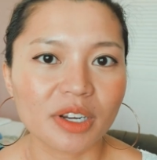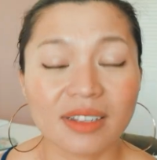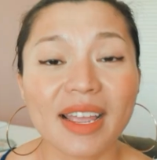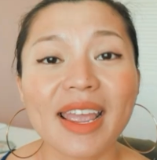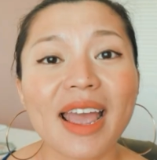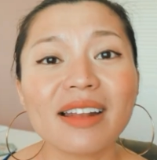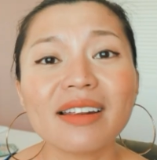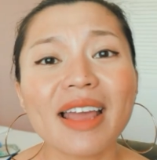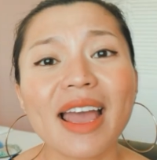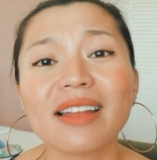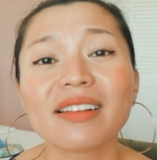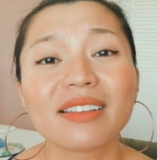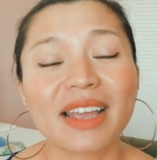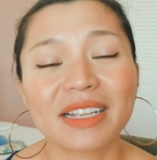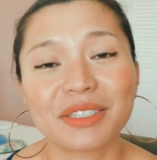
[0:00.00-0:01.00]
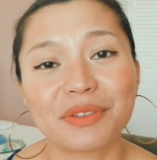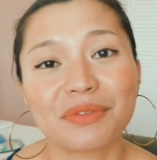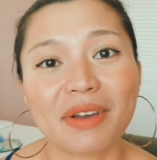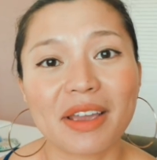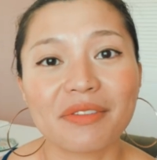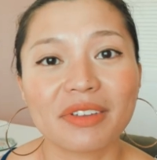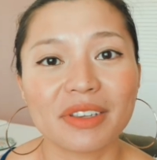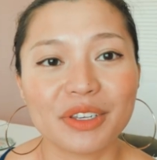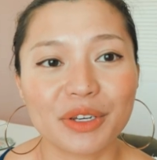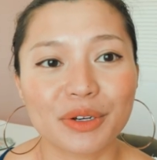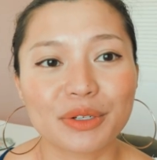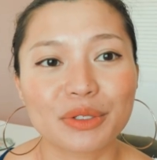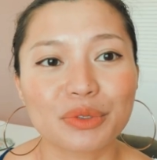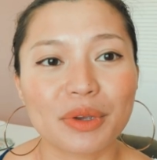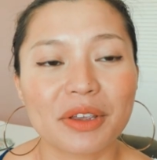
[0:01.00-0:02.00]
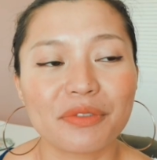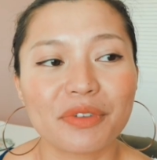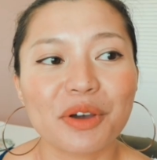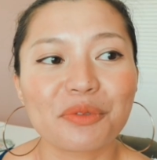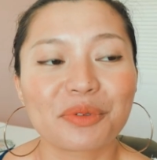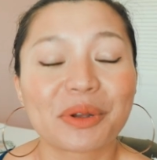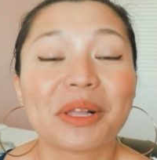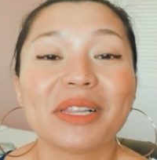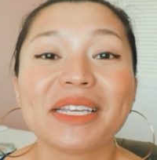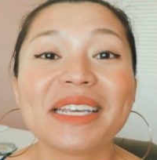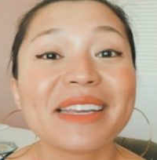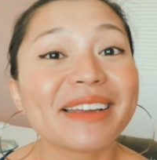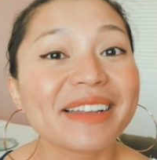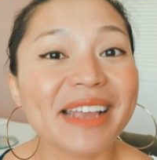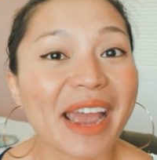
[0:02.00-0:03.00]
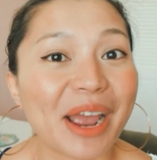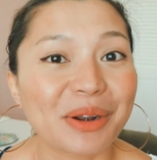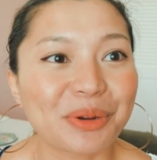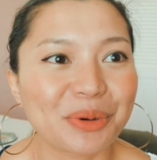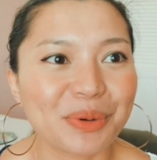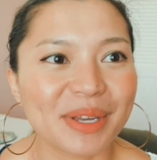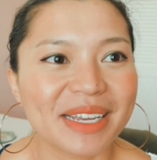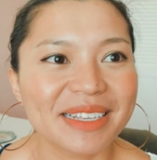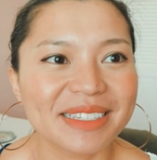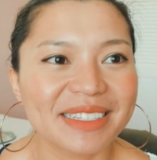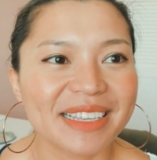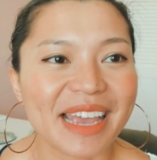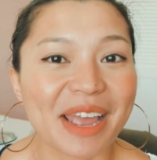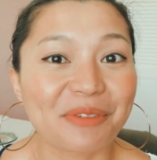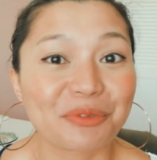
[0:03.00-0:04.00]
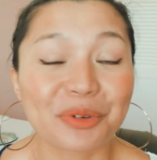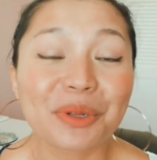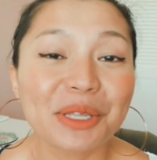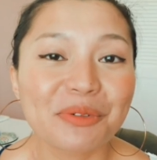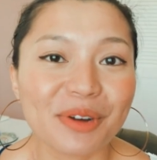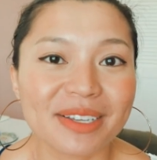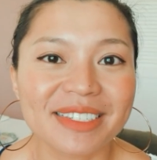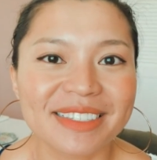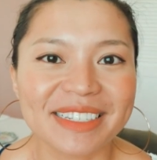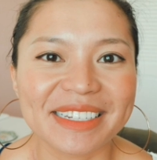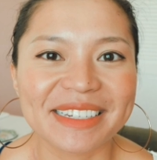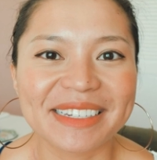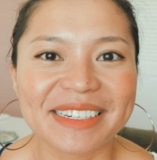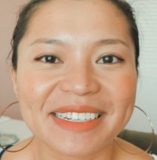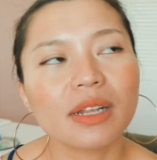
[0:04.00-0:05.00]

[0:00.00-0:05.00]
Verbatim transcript: And I hadn't had a nine to five in years, so I felt really inadequate and really rusty.